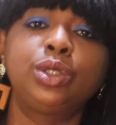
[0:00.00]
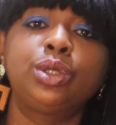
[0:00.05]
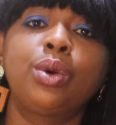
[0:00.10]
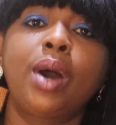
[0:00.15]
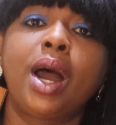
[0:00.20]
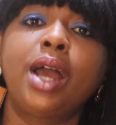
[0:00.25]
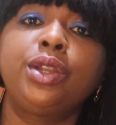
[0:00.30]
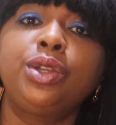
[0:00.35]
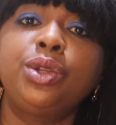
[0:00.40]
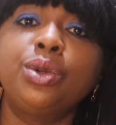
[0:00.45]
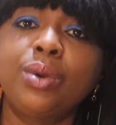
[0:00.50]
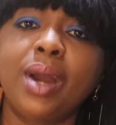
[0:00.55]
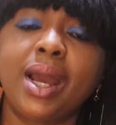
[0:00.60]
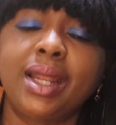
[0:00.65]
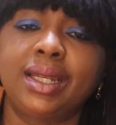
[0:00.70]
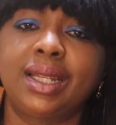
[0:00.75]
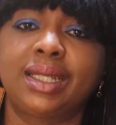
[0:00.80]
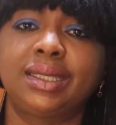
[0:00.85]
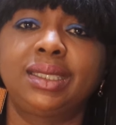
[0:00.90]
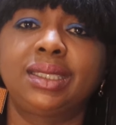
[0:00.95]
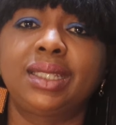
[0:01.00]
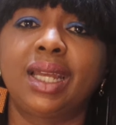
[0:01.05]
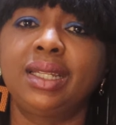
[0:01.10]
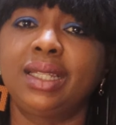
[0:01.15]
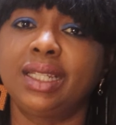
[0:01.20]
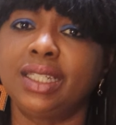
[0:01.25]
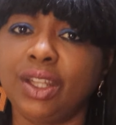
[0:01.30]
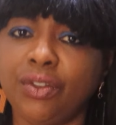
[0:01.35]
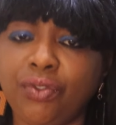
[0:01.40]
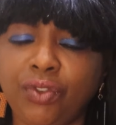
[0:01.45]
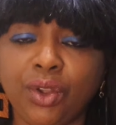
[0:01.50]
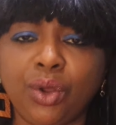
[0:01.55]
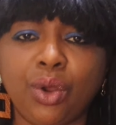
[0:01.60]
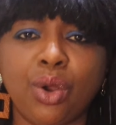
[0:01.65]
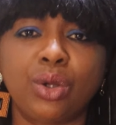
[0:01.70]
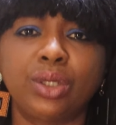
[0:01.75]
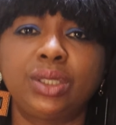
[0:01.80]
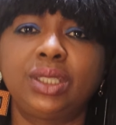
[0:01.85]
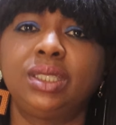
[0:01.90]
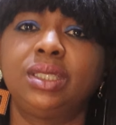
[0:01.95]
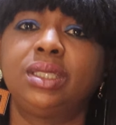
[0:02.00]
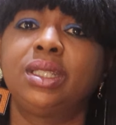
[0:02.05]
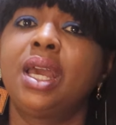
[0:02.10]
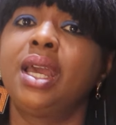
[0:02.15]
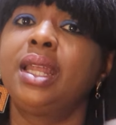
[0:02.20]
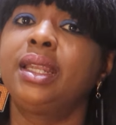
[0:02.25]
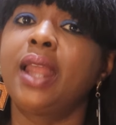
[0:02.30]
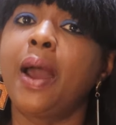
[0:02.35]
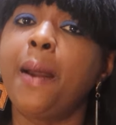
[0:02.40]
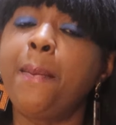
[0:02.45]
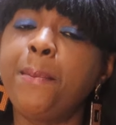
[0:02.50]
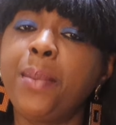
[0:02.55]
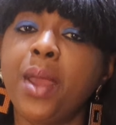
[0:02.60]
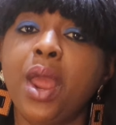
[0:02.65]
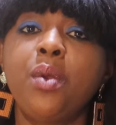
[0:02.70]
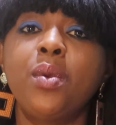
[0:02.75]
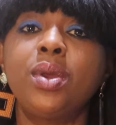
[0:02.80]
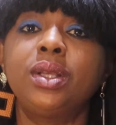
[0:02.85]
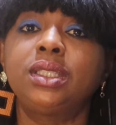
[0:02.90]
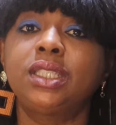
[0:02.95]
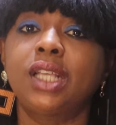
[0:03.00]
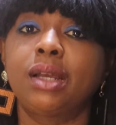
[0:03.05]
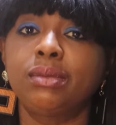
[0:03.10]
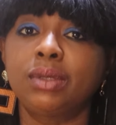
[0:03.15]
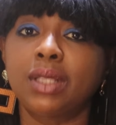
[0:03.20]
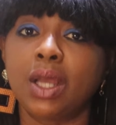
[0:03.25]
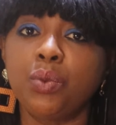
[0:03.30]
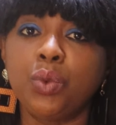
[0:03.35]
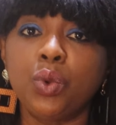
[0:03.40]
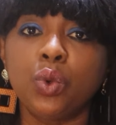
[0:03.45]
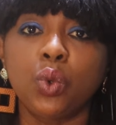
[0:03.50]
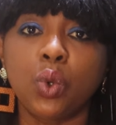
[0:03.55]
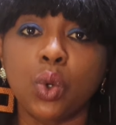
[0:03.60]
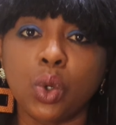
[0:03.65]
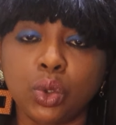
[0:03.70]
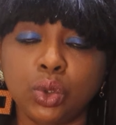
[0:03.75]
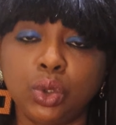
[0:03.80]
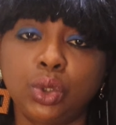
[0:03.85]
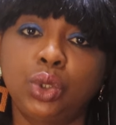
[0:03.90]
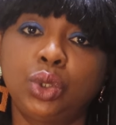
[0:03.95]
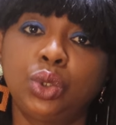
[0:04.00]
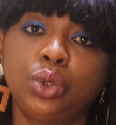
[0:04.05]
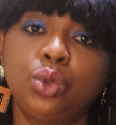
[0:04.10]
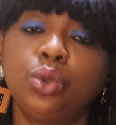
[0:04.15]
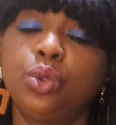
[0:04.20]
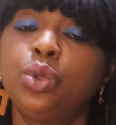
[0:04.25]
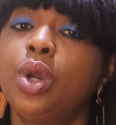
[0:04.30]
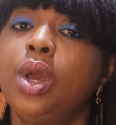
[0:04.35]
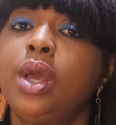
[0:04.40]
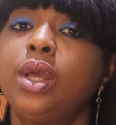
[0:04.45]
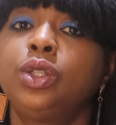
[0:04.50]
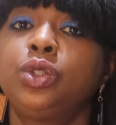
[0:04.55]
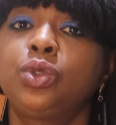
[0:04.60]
so I do understand the difficulties that parents sometimes will go through